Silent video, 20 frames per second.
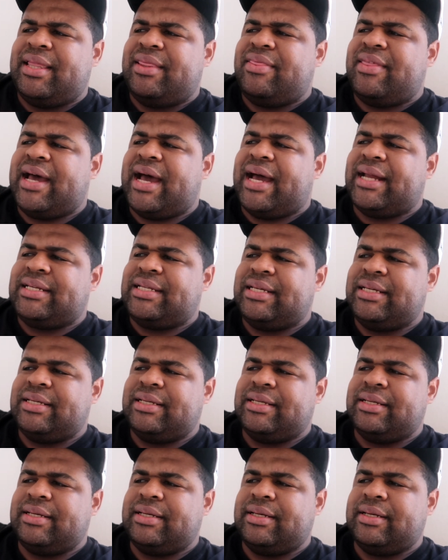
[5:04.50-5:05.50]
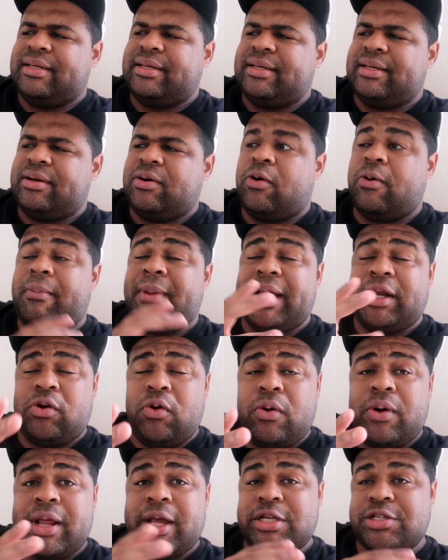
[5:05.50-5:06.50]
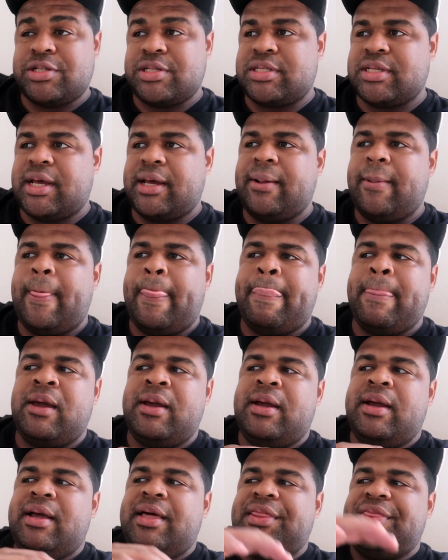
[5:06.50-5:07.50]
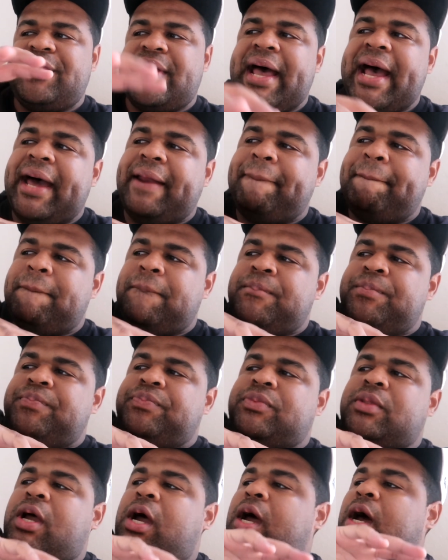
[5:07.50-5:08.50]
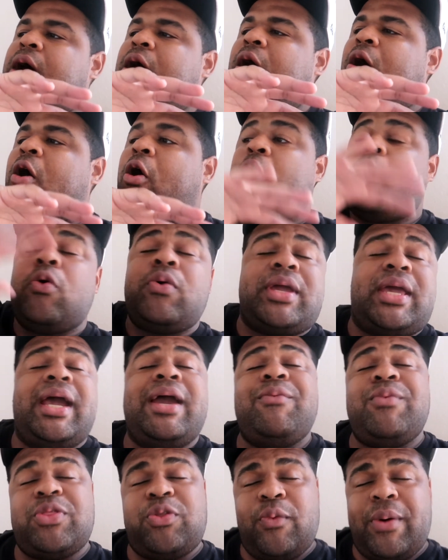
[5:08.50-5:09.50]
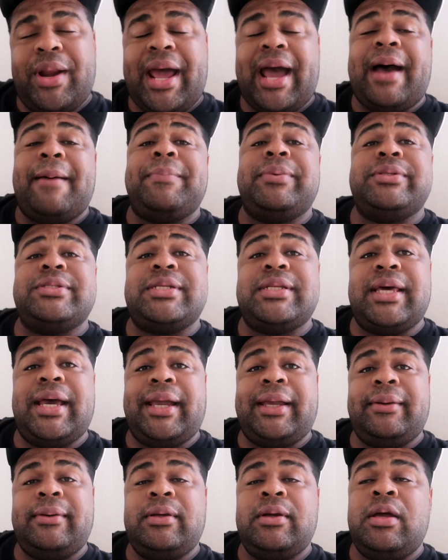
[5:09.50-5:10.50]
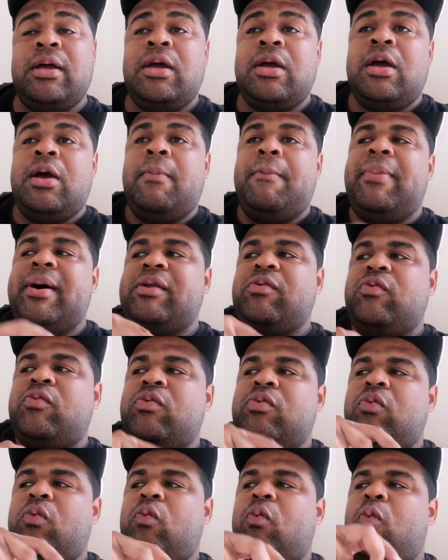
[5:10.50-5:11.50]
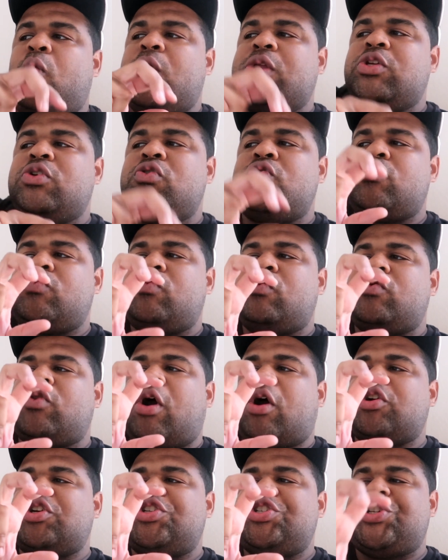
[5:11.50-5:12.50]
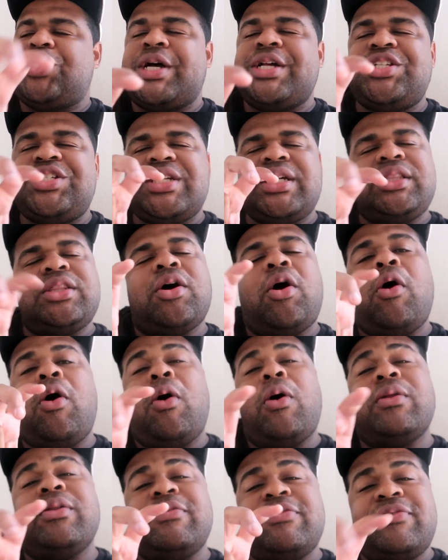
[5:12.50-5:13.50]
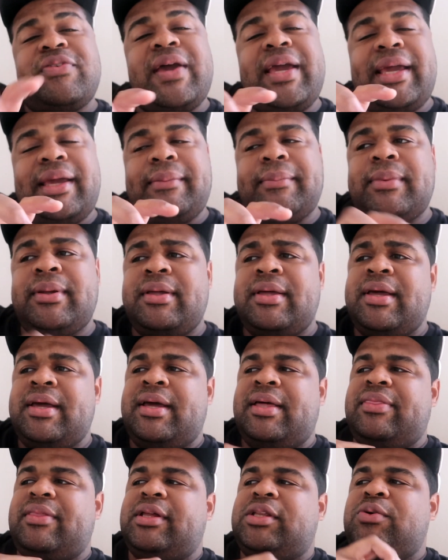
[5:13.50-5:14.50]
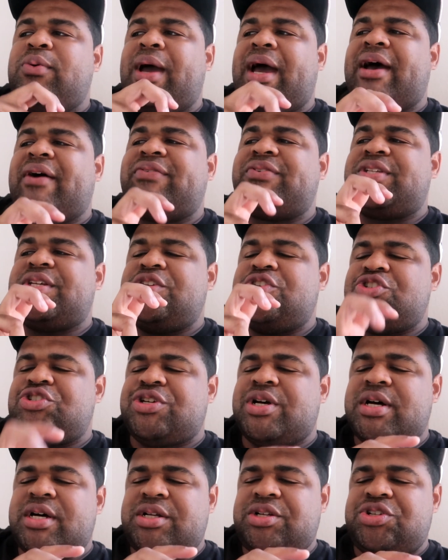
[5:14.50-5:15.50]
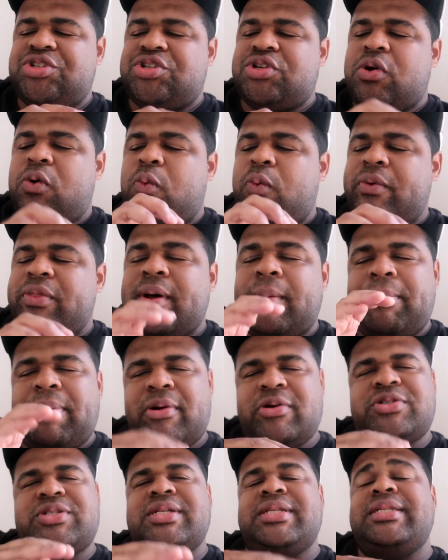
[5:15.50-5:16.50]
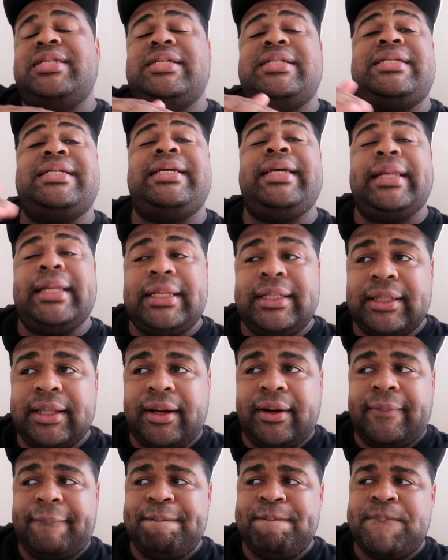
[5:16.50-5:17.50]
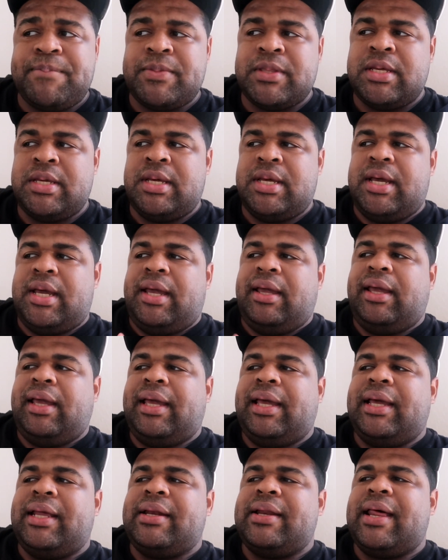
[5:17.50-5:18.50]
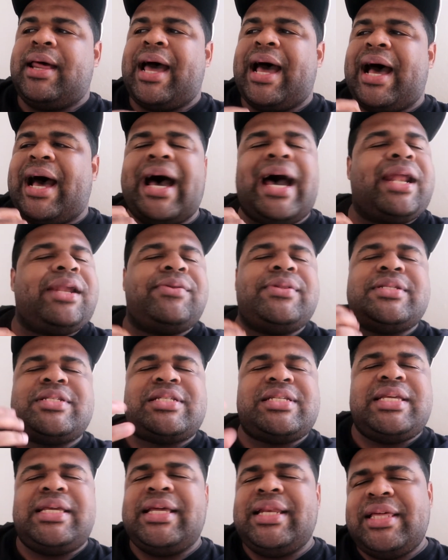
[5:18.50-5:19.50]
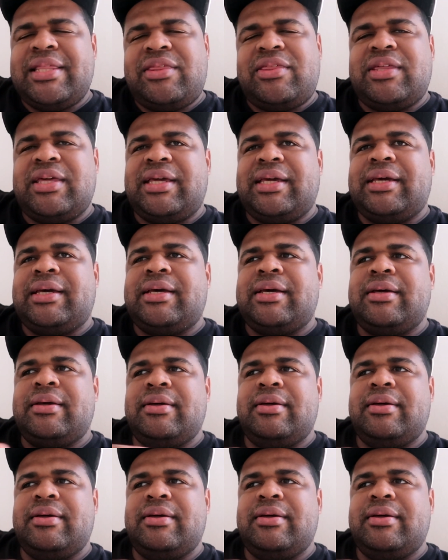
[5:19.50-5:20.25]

that, or minority I should say, that are okay with what happened today. But when you are judging the Hall of Fame, then you have to judge what the person did to get in there. And I don't see anything